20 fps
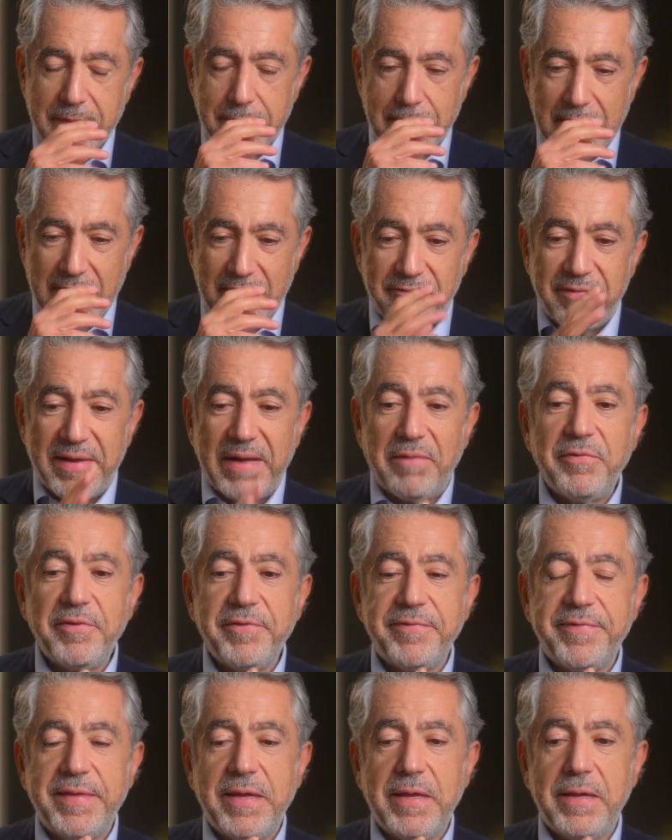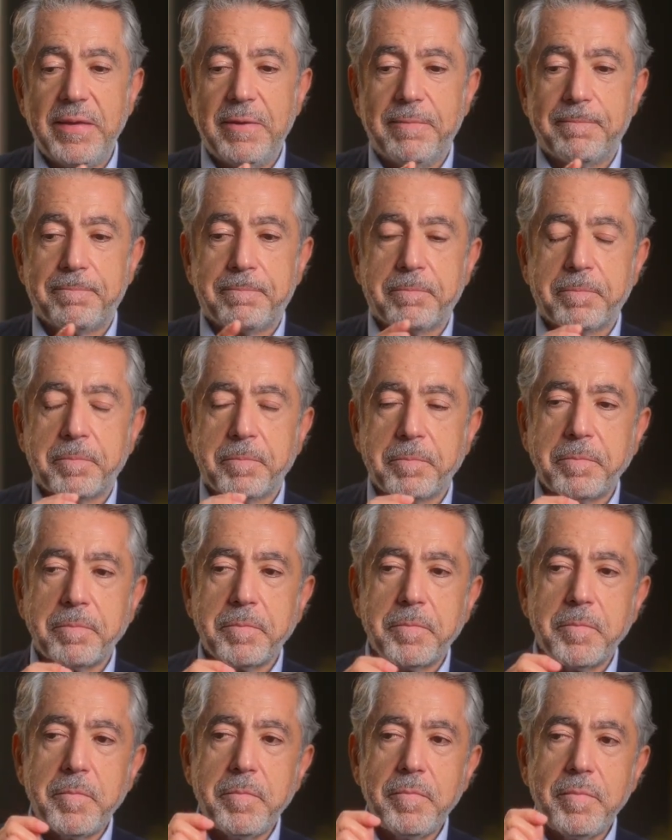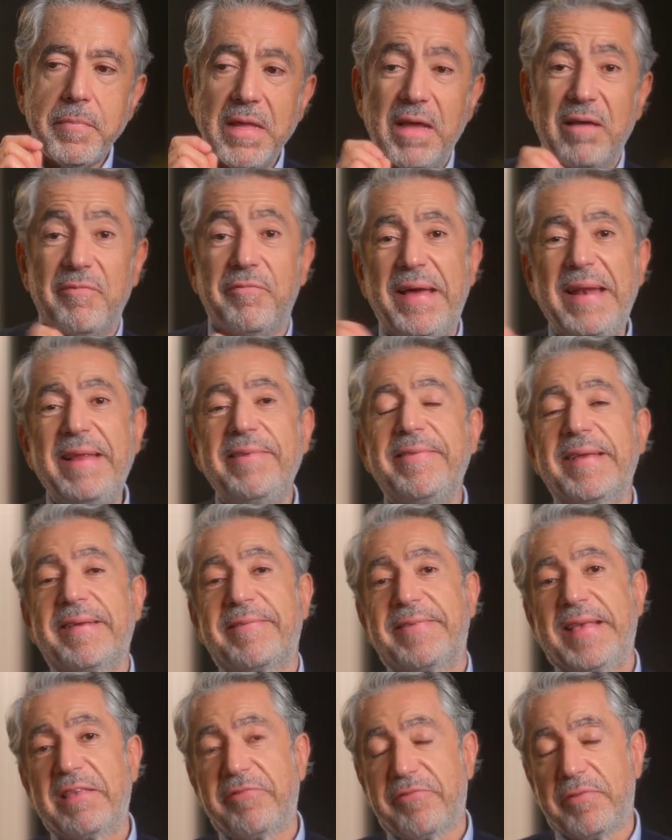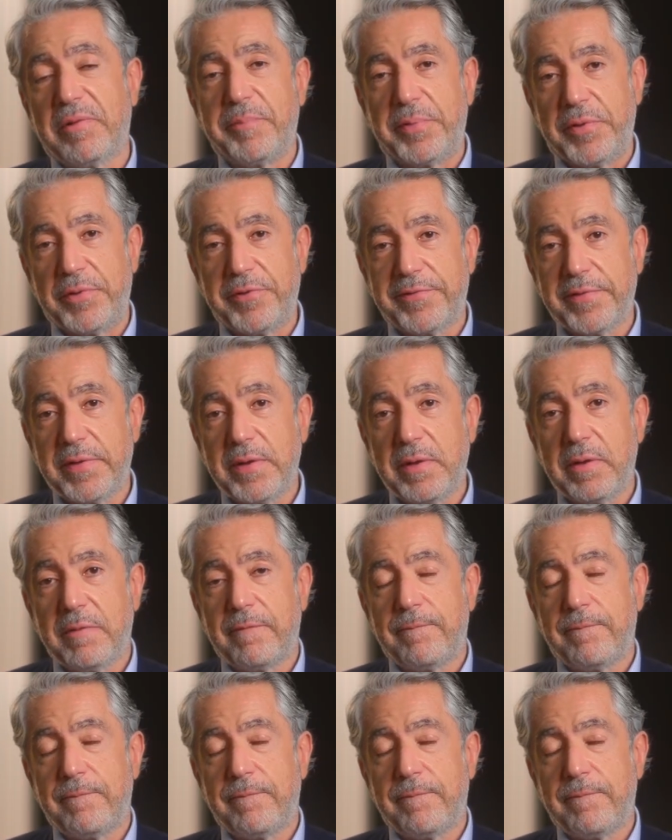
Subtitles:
I've never seen a very successful person